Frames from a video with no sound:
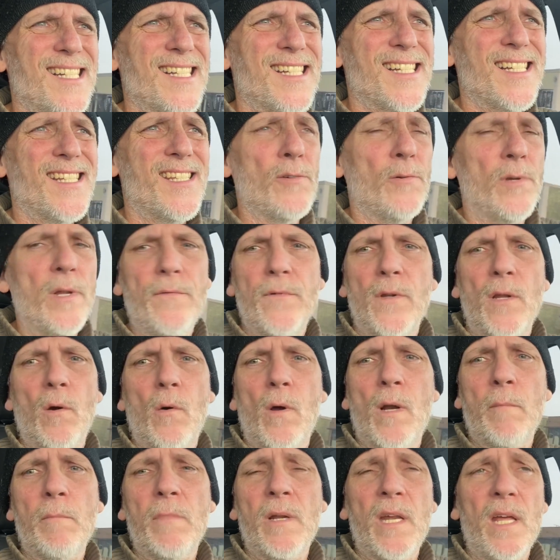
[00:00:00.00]
Don't even know
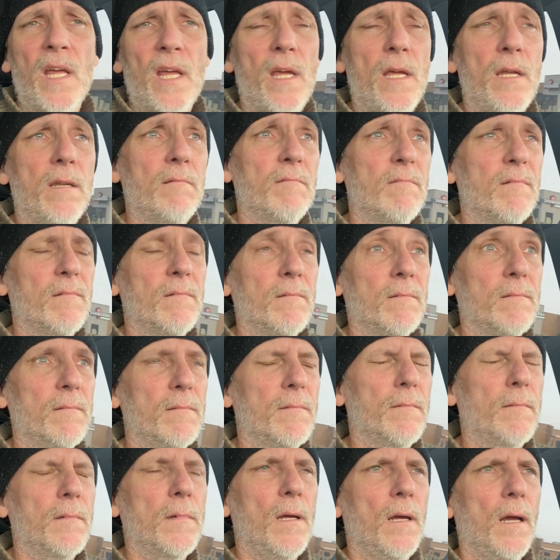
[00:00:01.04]
what I'm gonna eat.
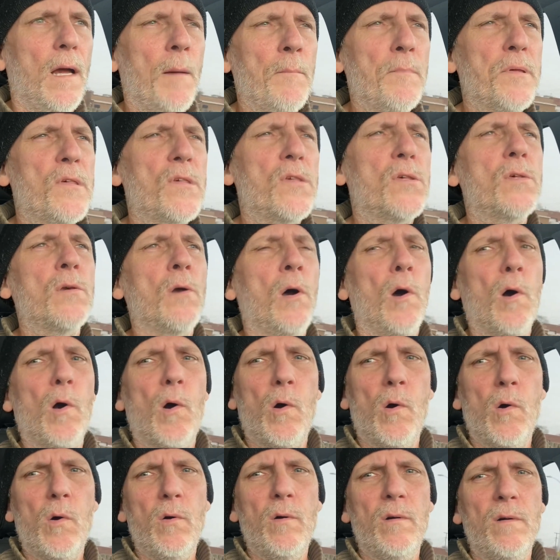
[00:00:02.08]
I'm
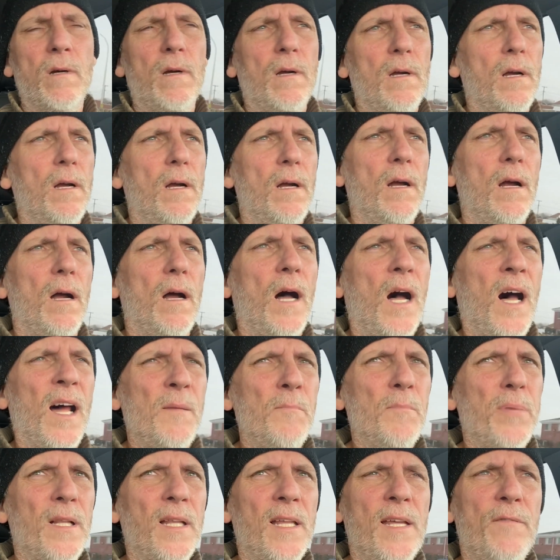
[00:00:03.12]
so
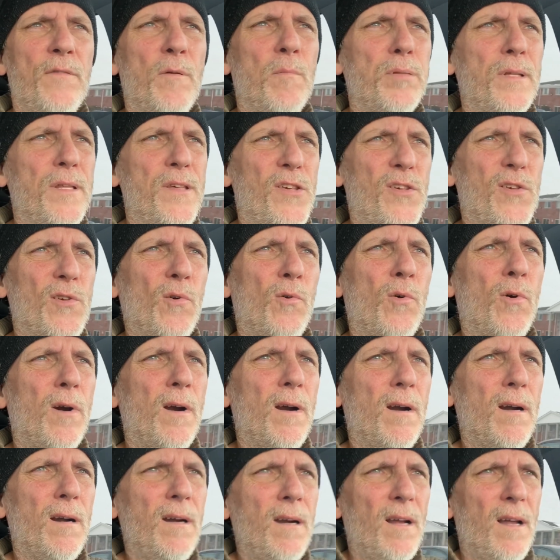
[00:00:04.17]
unbelievably
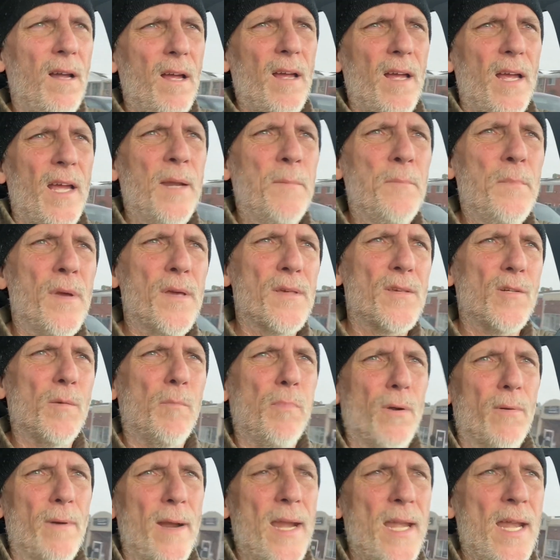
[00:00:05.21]
sore and
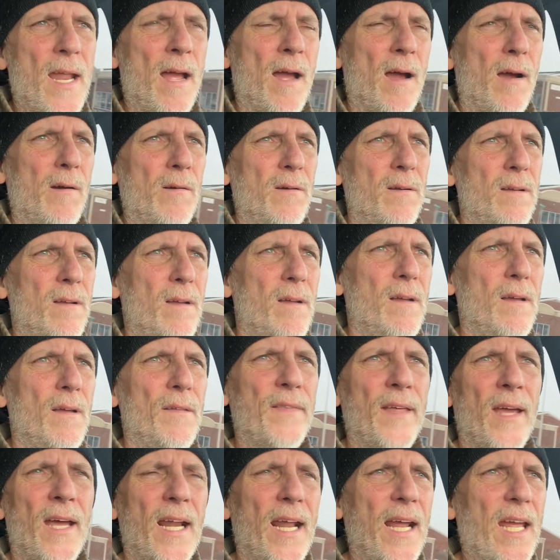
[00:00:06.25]
miserable right now
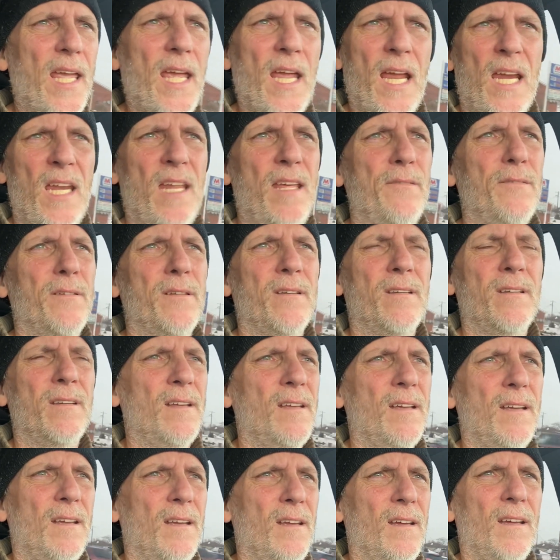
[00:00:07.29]
that I can't
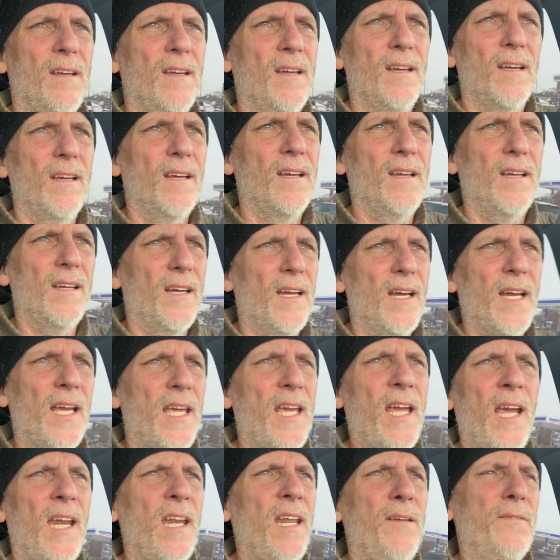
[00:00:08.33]
even I
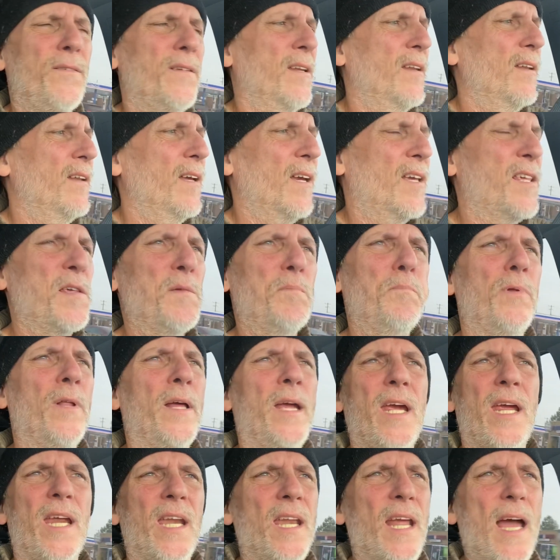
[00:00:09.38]
can't even
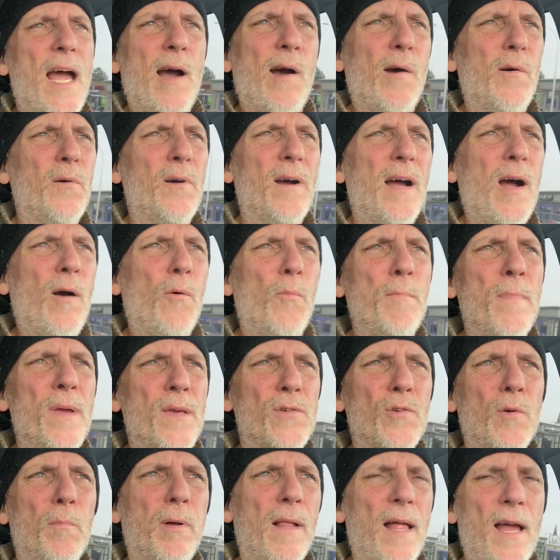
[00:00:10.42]
explain how how
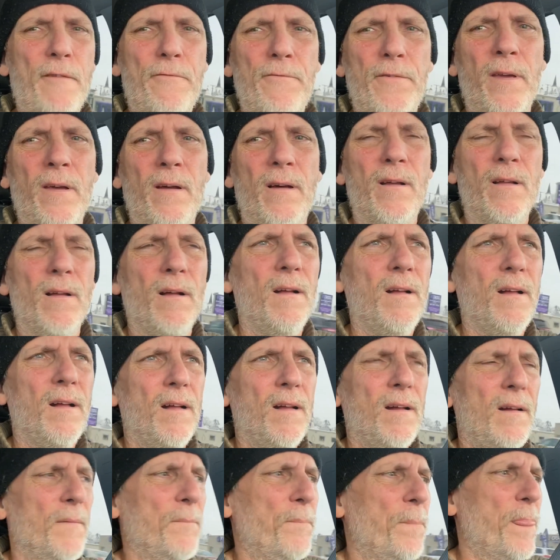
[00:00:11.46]
miserable I feel.
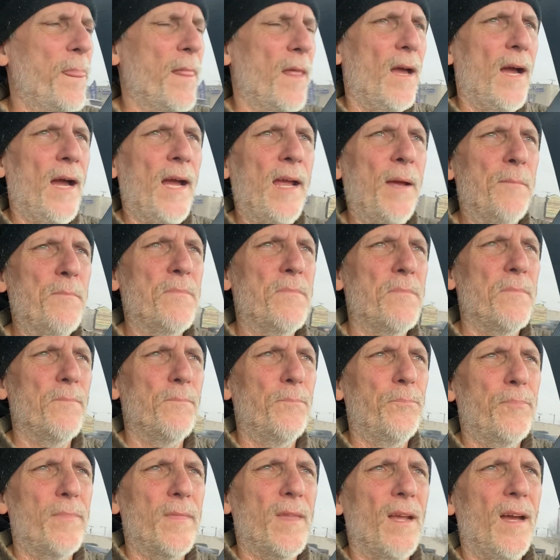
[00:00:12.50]
I
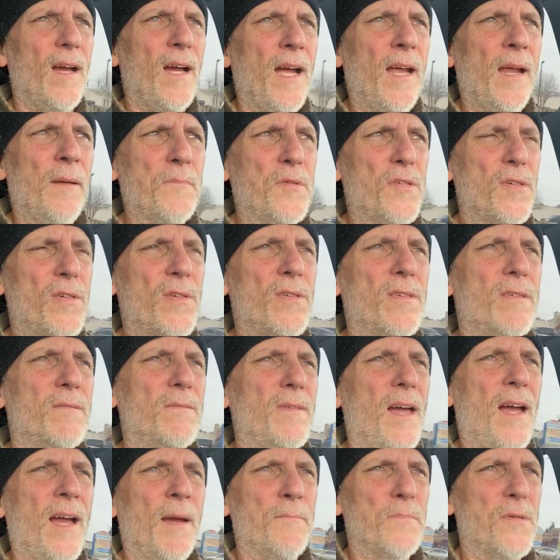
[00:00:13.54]
am I am
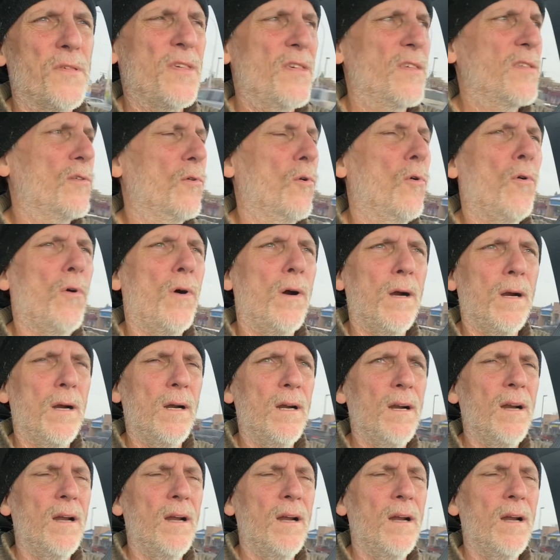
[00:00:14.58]
I'm sore.